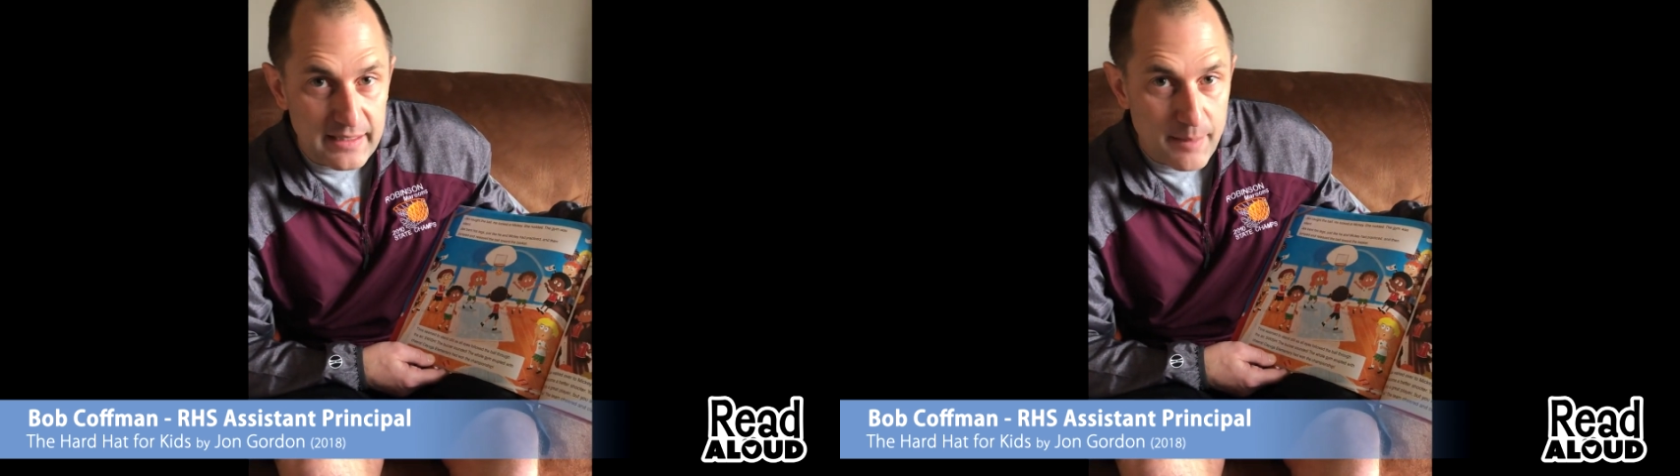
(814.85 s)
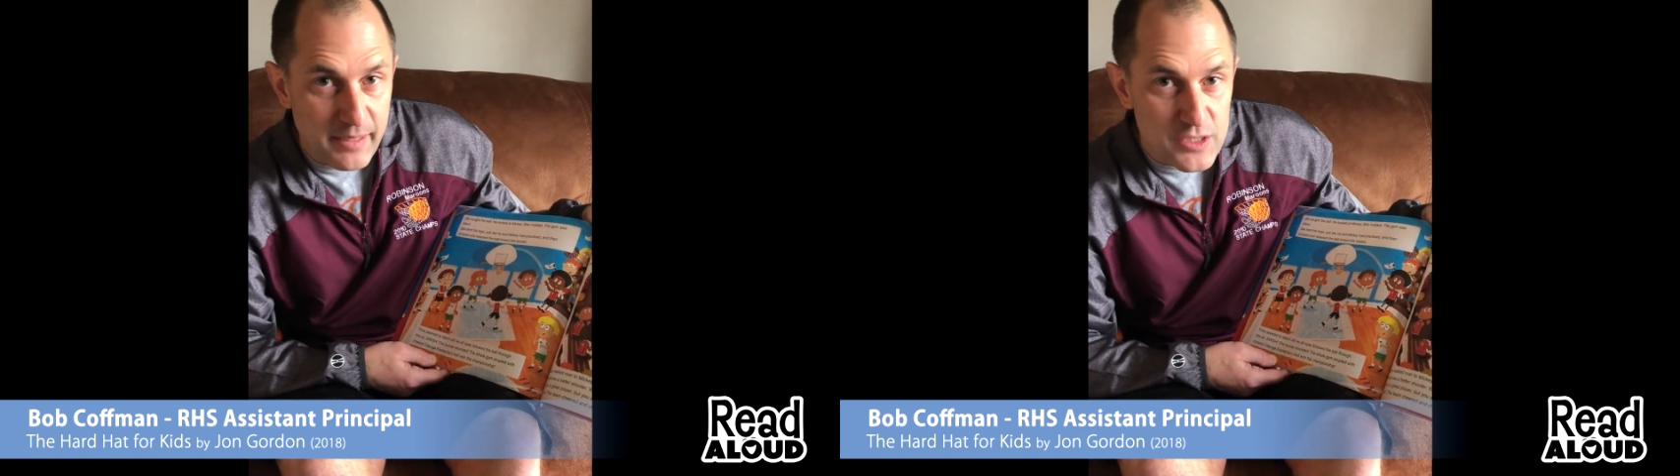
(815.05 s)

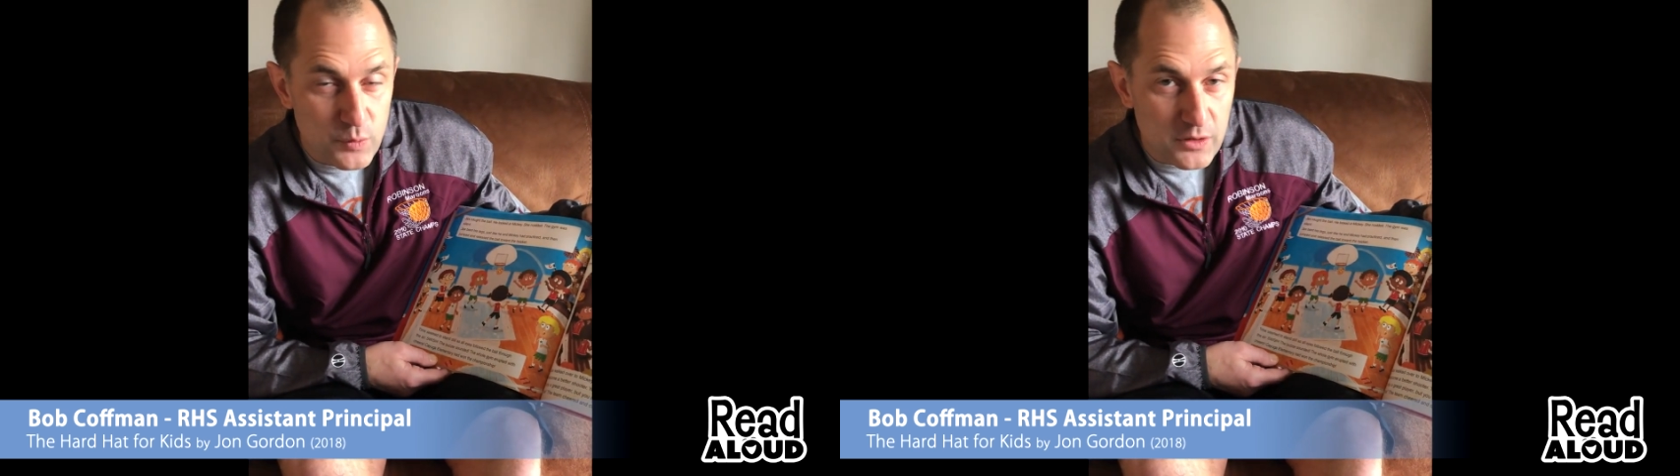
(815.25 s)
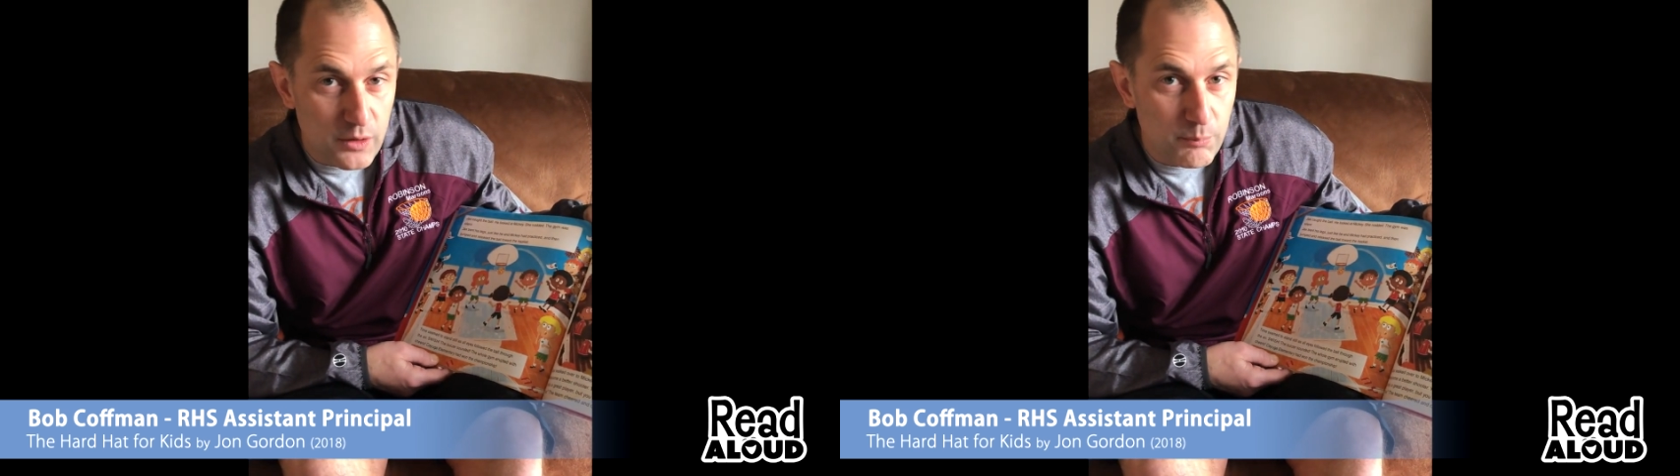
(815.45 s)
That means
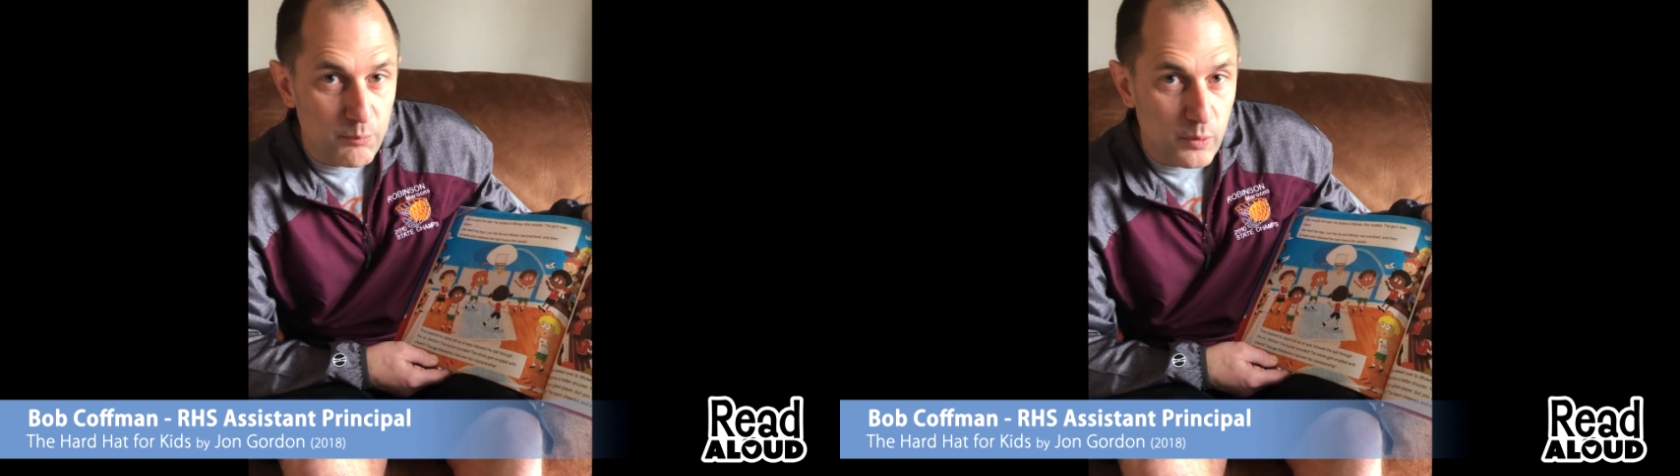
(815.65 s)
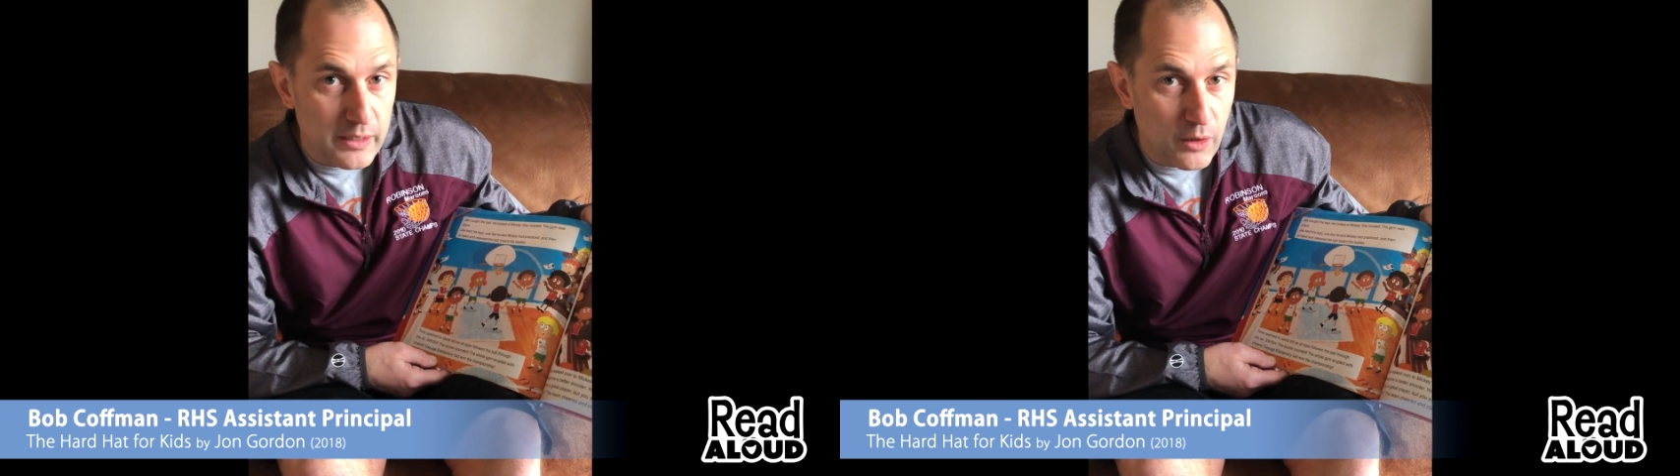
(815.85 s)

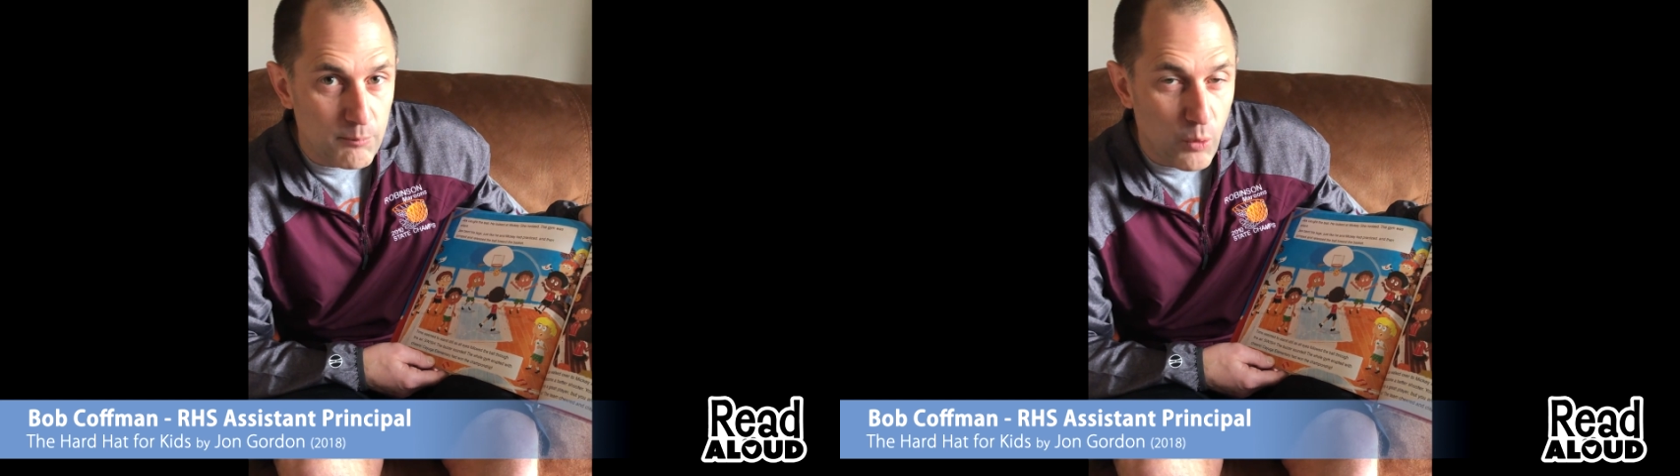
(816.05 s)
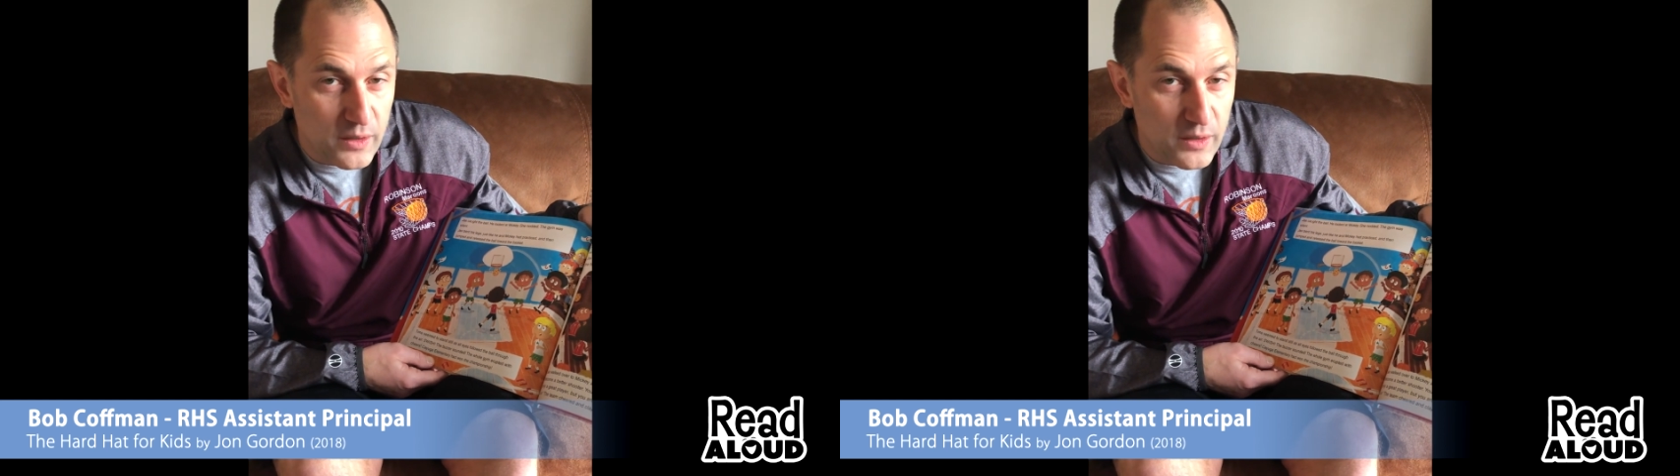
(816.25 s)
we are more